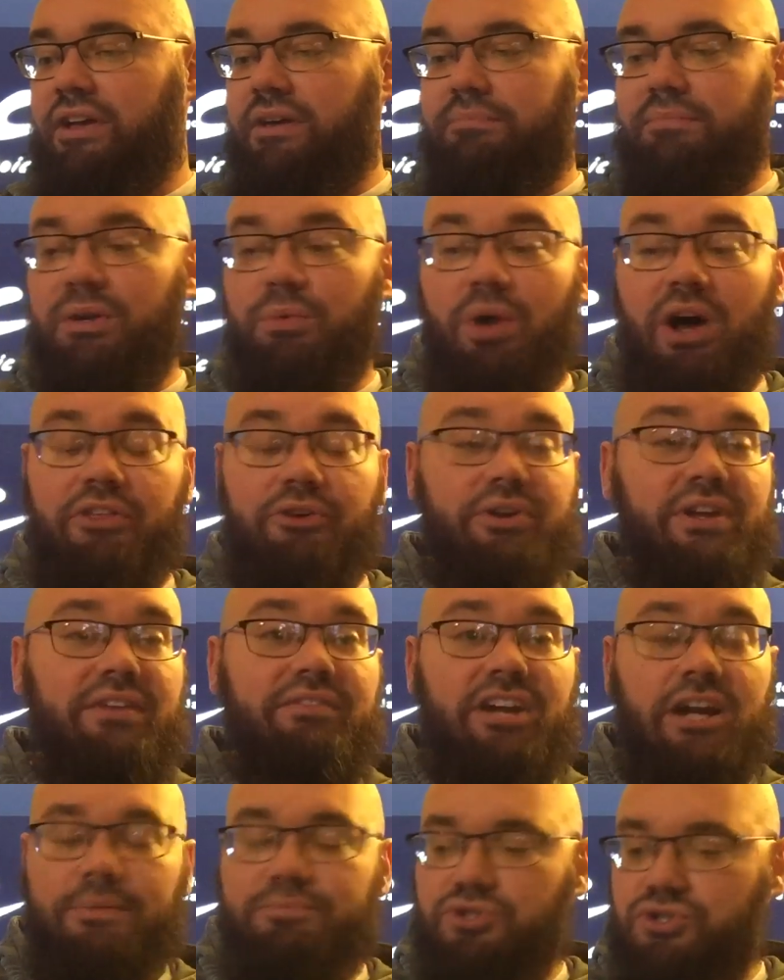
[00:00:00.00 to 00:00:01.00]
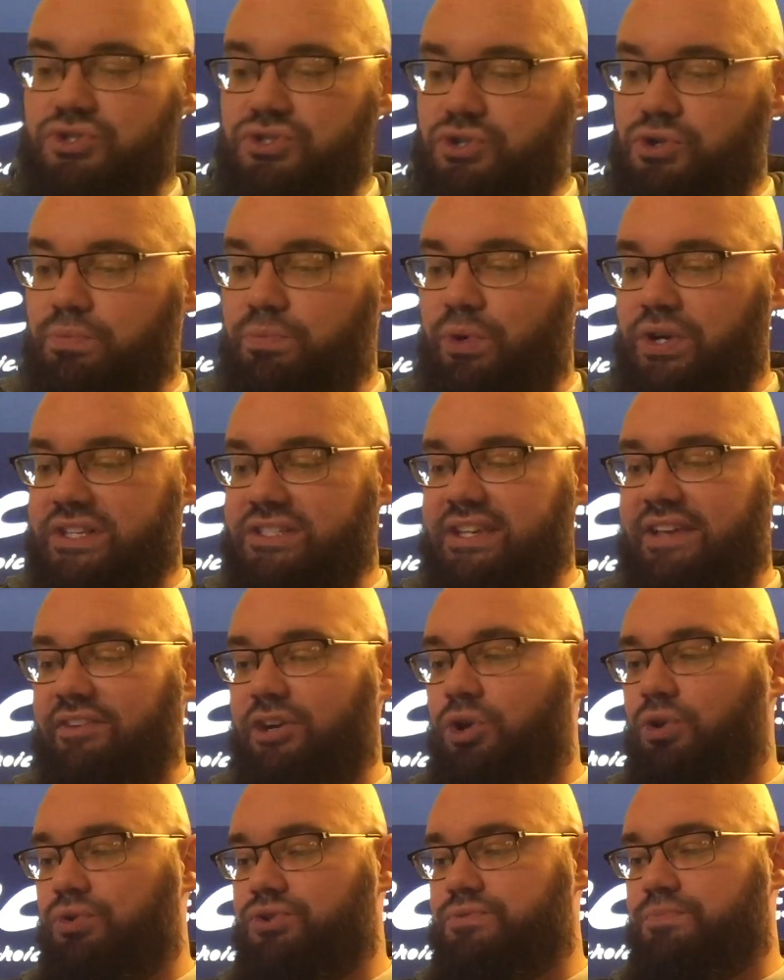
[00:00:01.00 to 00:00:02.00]
Meanwhile, they're giving up just 2.7
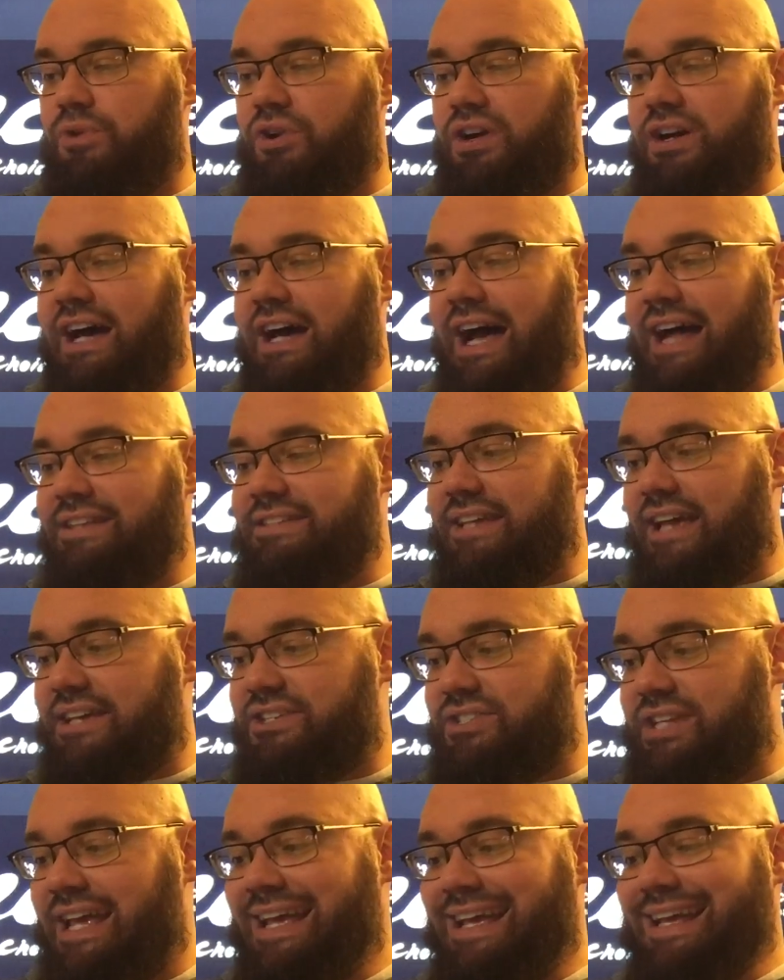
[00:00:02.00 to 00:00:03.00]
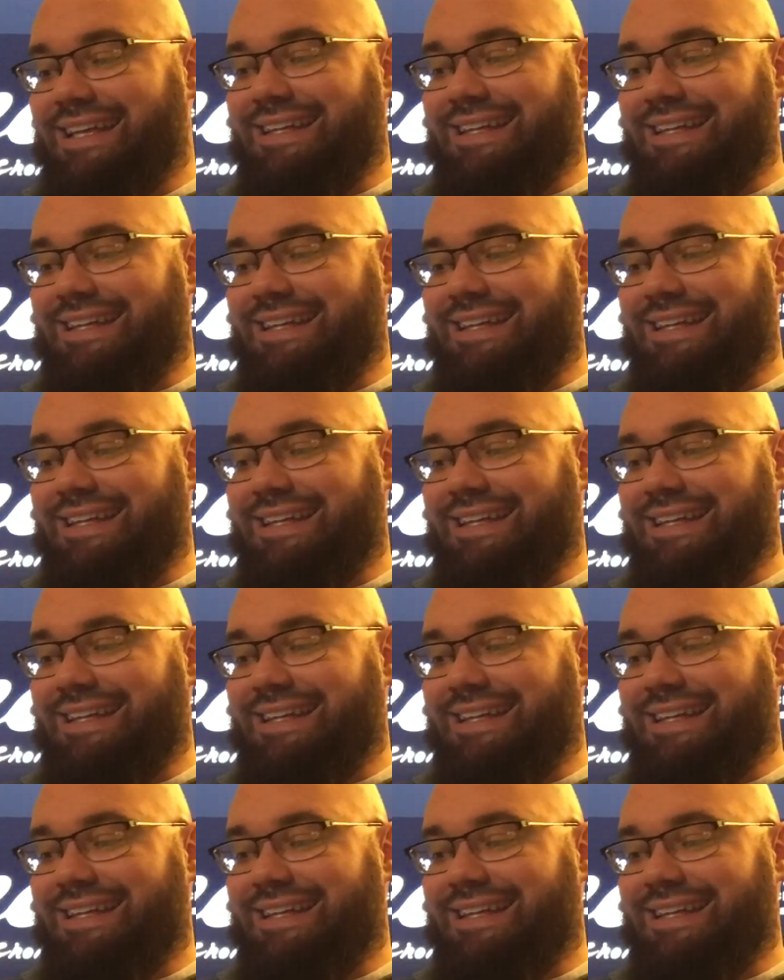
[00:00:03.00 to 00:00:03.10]
goals per contest.